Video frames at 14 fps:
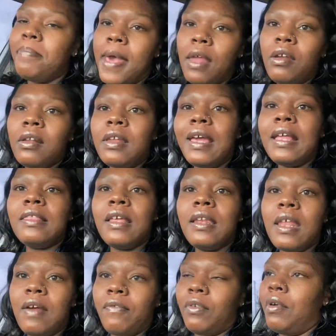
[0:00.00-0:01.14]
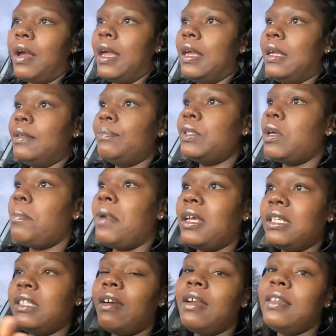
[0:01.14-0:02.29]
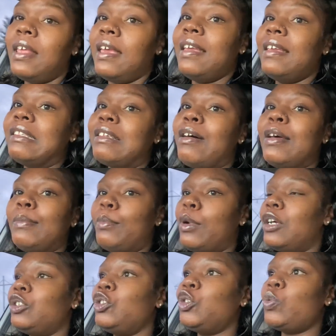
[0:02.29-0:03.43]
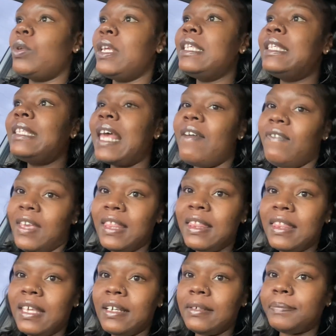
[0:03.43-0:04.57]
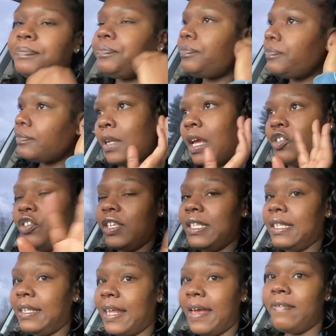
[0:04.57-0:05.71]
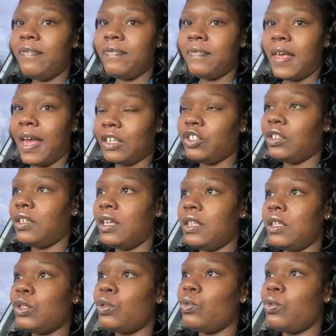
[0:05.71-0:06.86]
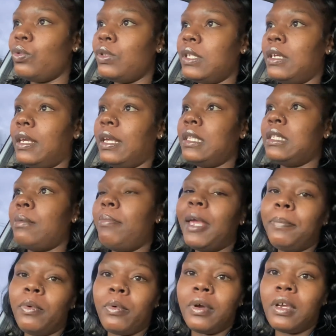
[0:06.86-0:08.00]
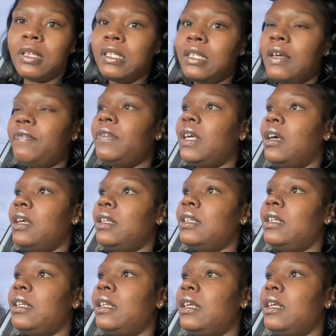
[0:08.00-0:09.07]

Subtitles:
Better late than never, right? So my start date is on March 27th. I just left actually the school to get some paperwork and stuff done.